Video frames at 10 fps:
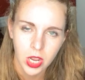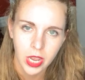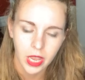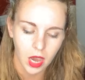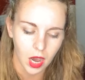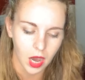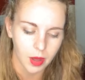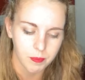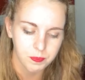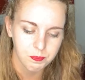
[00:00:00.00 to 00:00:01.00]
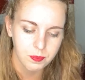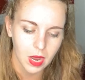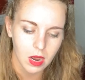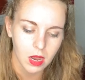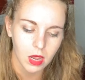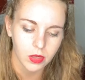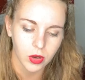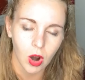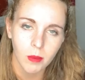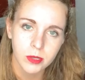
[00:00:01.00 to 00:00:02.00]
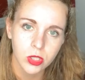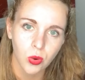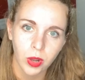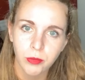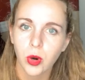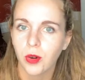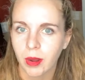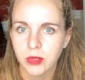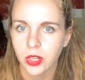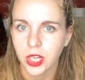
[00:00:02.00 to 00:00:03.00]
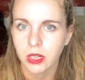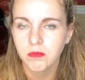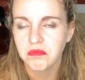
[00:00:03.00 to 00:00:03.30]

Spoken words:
The carbs are 24 grams on here.